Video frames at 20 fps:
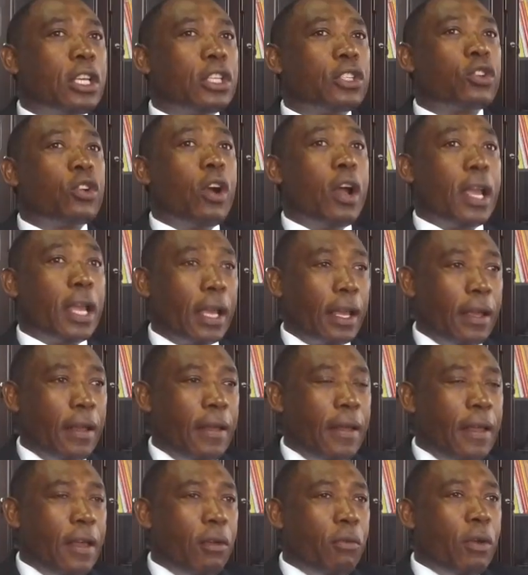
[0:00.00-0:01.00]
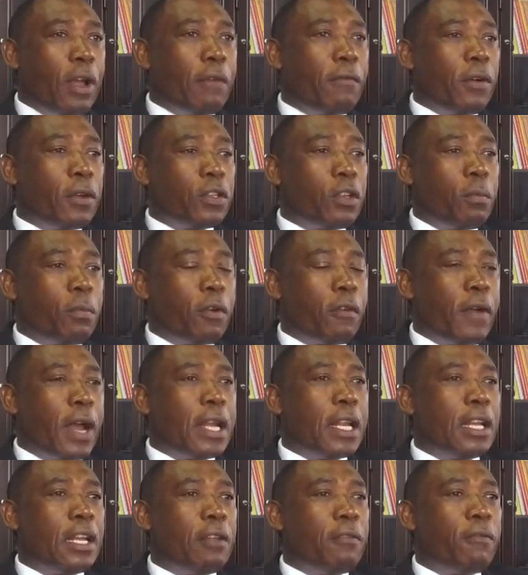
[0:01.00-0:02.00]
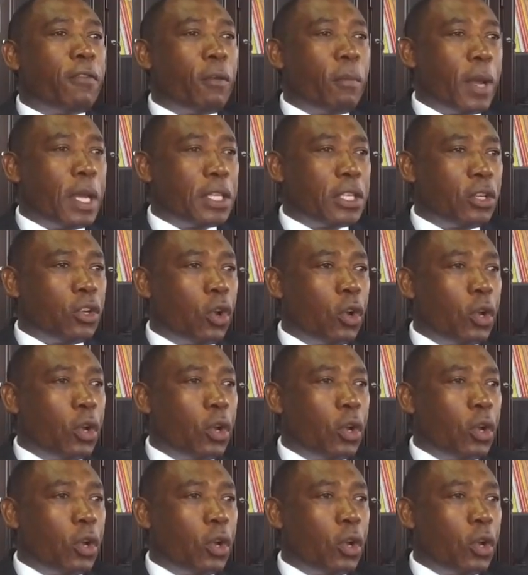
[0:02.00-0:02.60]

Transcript: going. We have also provided information on